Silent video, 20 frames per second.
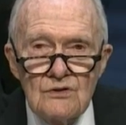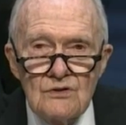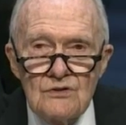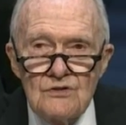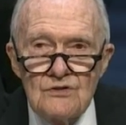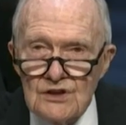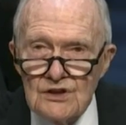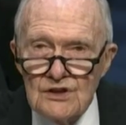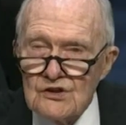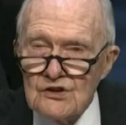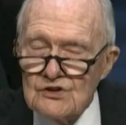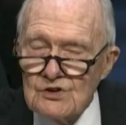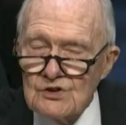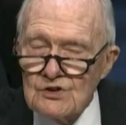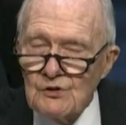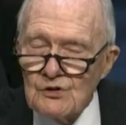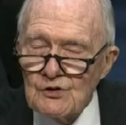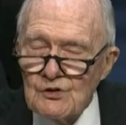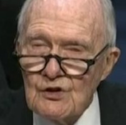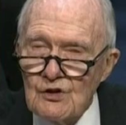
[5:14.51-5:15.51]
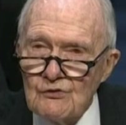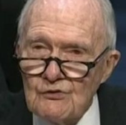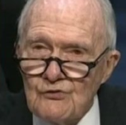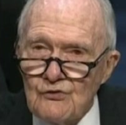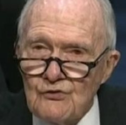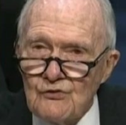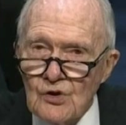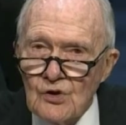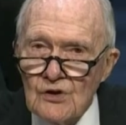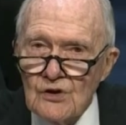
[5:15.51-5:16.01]
that it's difficult
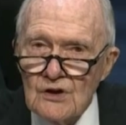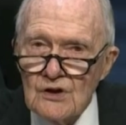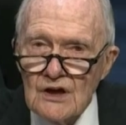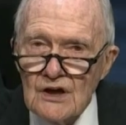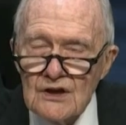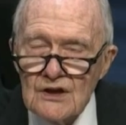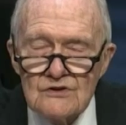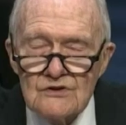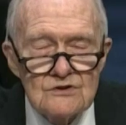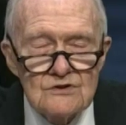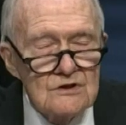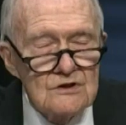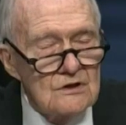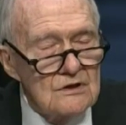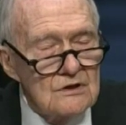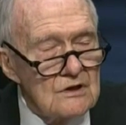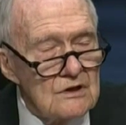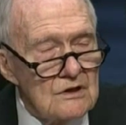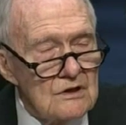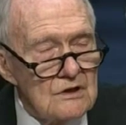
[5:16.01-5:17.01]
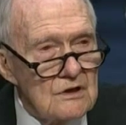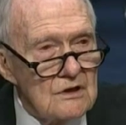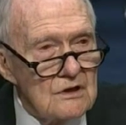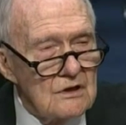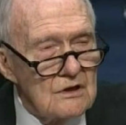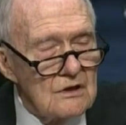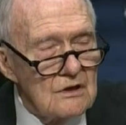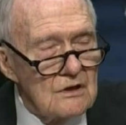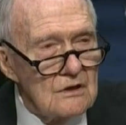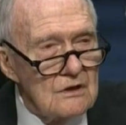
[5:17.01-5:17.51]
for us
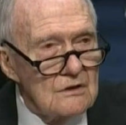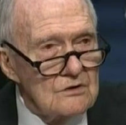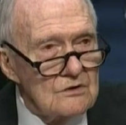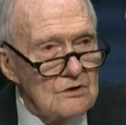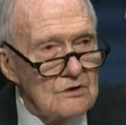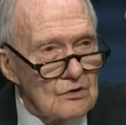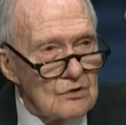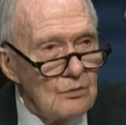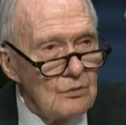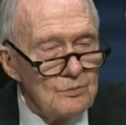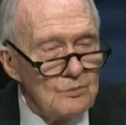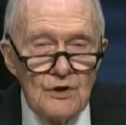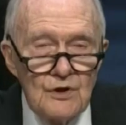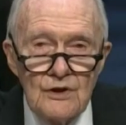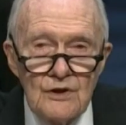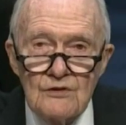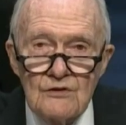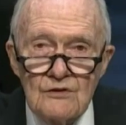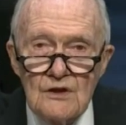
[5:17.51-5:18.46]
to cope with.